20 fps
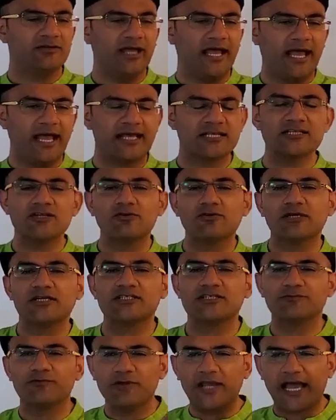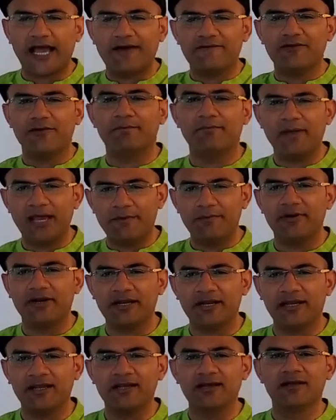as long as we have a
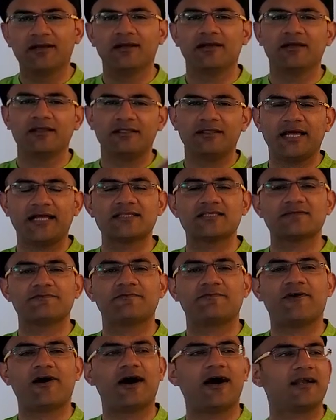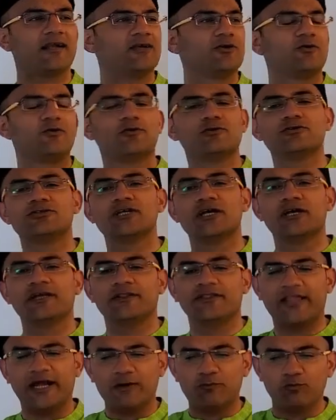memory, that's far it goes,
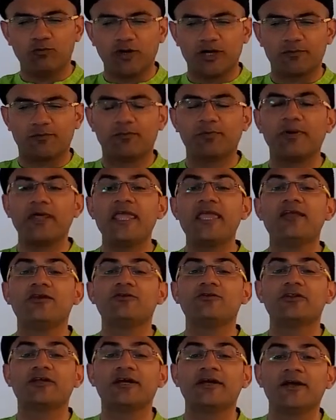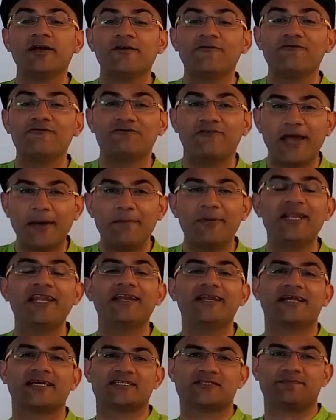that we're praying to the
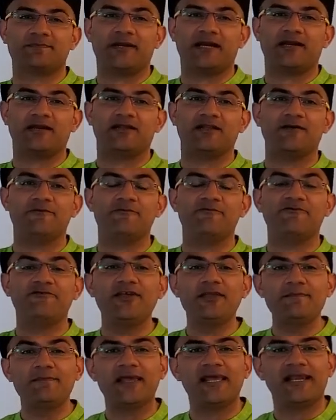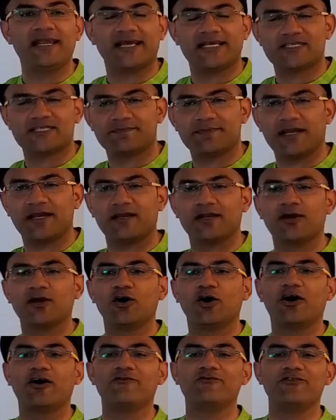feminine aspect, the female aspect
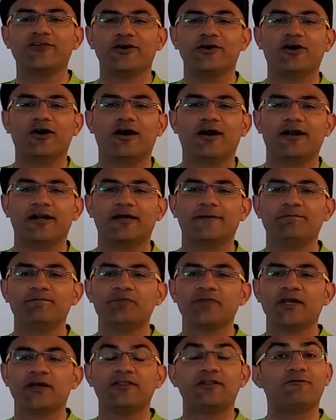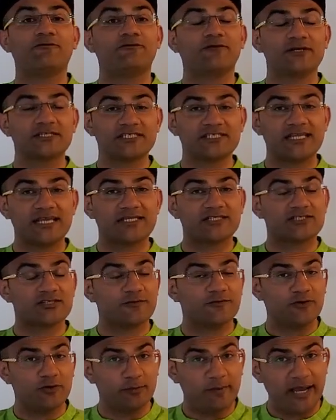of the God. The first text
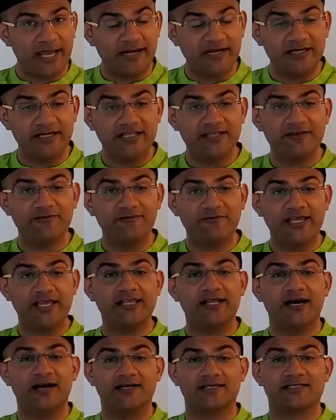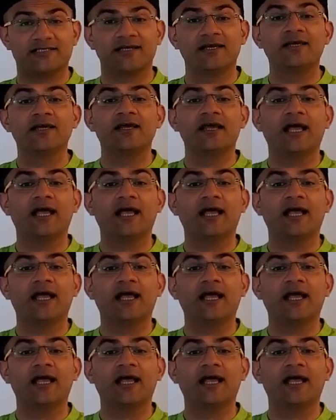of humanity, the Vedas,